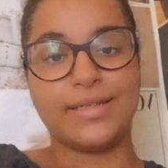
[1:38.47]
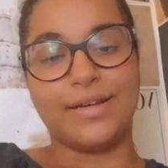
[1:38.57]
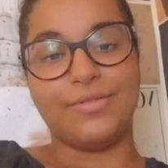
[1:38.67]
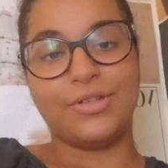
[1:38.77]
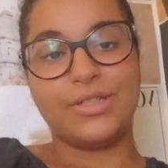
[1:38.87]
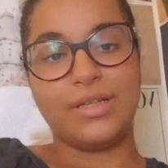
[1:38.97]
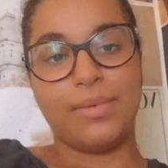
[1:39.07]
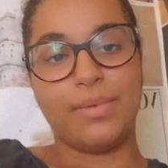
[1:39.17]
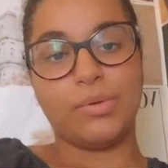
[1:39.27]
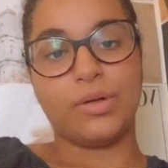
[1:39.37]

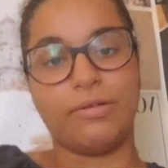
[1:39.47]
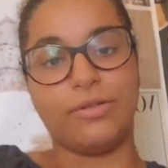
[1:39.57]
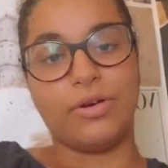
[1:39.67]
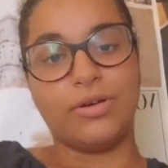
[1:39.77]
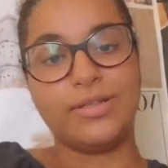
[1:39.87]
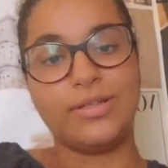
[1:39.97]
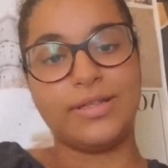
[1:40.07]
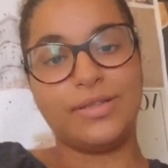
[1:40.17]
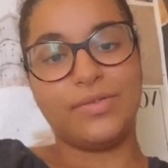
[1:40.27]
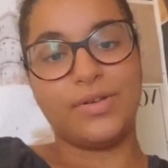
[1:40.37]
Diversity may be one of the hardest
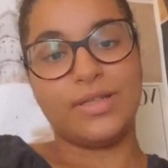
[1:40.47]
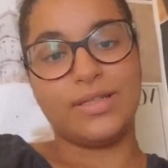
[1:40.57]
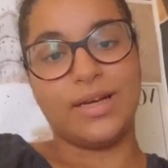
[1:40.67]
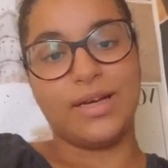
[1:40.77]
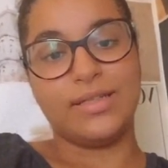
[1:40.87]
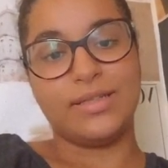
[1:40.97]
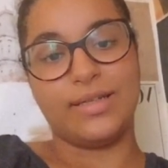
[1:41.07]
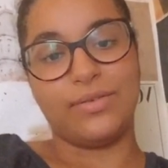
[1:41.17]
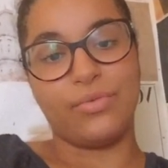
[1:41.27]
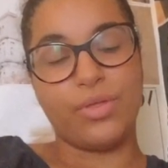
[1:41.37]
things for a society
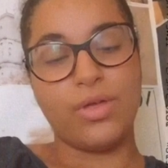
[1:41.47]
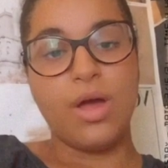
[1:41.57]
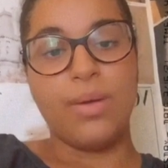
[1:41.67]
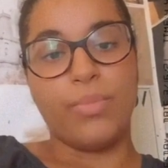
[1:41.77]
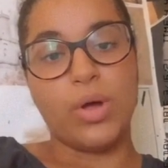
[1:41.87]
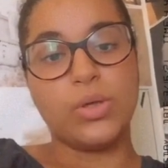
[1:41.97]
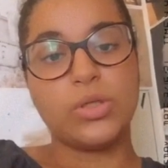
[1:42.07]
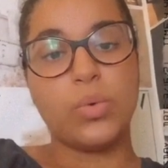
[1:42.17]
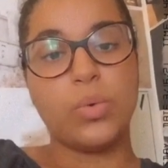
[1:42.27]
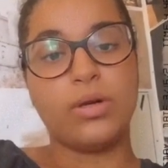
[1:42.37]
to live with, but
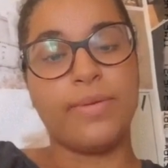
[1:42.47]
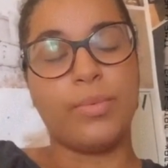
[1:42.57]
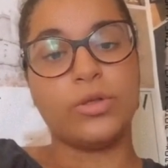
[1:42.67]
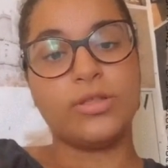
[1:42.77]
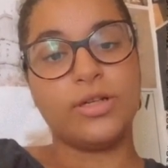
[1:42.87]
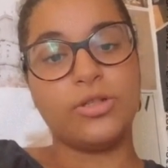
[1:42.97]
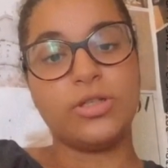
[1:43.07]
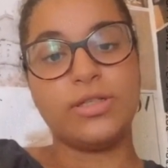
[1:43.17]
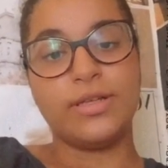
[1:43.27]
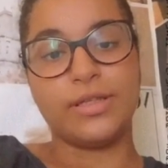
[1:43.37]
also one of the most
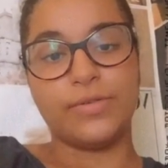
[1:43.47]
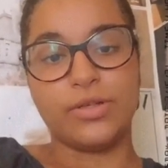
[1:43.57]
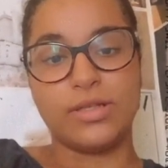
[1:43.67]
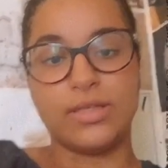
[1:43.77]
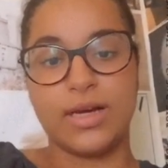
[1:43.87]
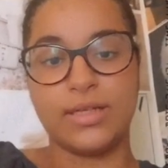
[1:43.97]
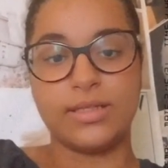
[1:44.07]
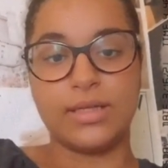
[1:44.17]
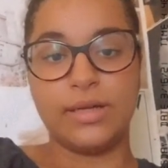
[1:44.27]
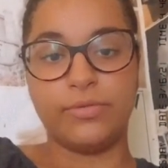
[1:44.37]
dangerous things for a
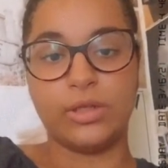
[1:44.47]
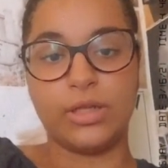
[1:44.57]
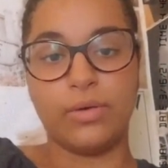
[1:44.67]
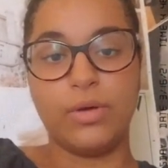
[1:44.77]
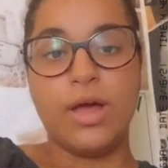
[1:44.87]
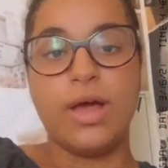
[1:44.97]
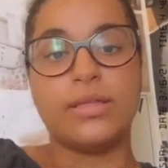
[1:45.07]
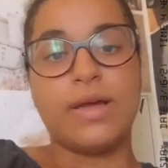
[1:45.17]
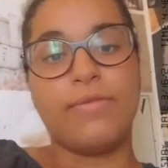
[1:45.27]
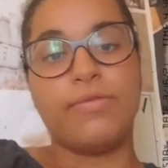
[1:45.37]
society to live without.
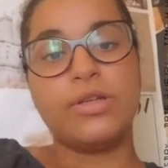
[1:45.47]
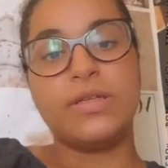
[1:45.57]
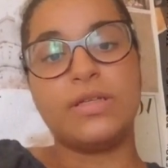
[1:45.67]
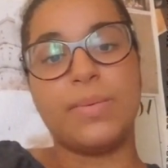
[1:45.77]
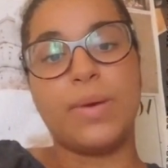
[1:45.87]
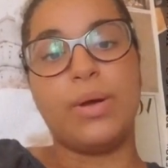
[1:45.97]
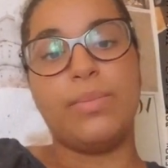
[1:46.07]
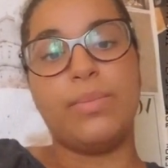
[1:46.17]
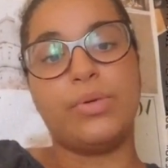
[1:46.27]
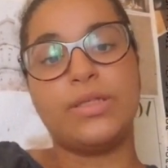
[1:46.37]
Diversity is
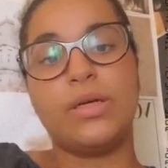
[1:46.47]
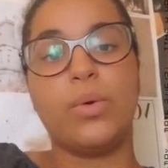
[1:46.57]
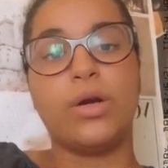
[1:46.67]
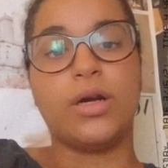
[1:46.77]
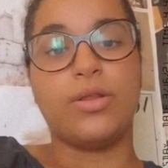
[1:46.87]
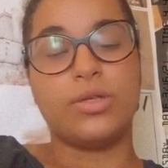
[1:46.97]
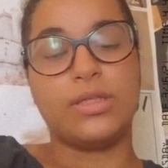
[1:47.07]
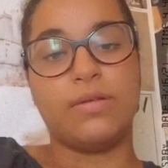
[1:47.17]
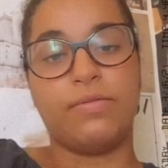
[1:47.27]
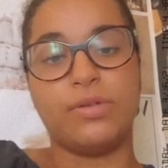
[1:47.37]
about embracing one
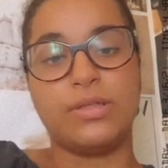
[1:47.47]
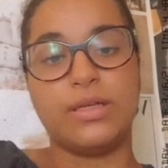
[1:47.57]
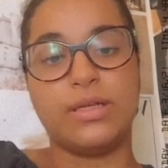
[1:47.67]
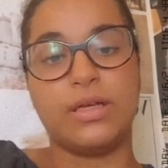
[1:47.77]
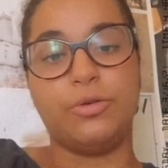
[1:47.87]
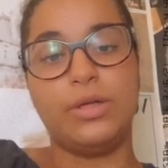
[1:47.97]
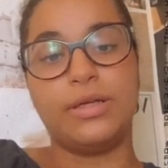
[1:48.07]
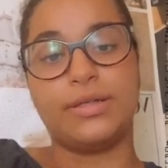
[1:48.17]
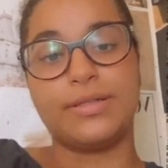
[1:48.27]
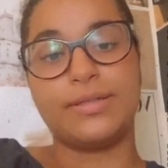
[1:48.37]
another's differences and
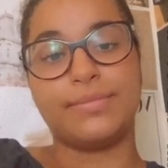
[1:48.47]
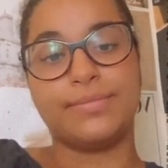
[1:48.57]
uniqueness.